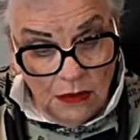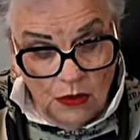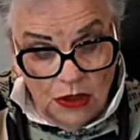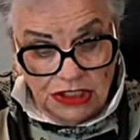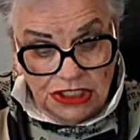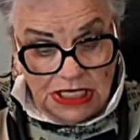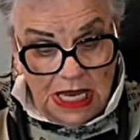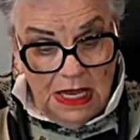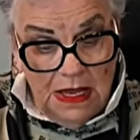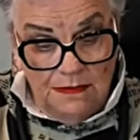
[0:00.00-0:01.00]
was
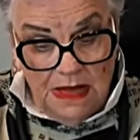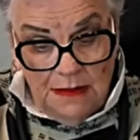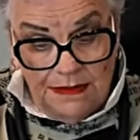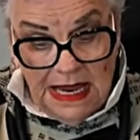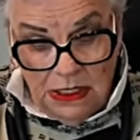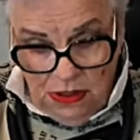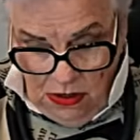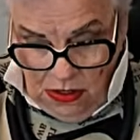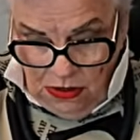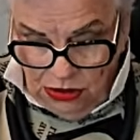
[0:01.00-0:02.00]
about
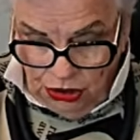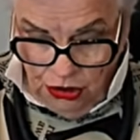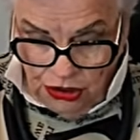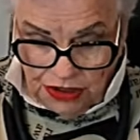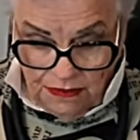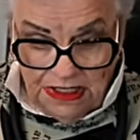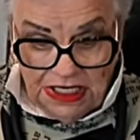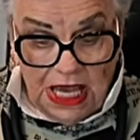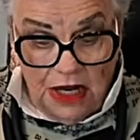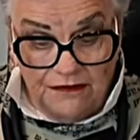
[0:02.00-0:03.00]
Newsom
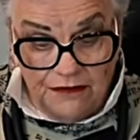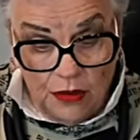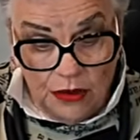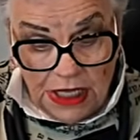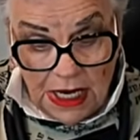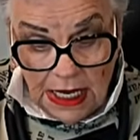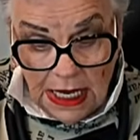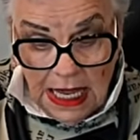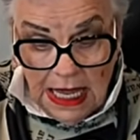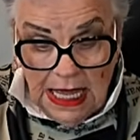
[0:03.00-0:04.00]
in California
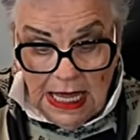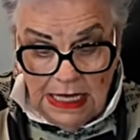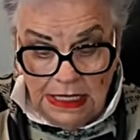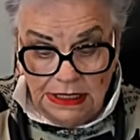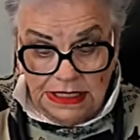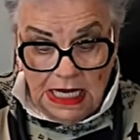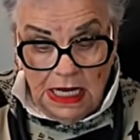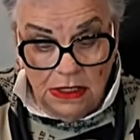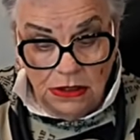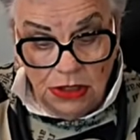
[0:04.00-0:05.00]
and,
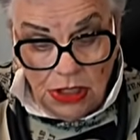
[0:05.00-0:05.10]
that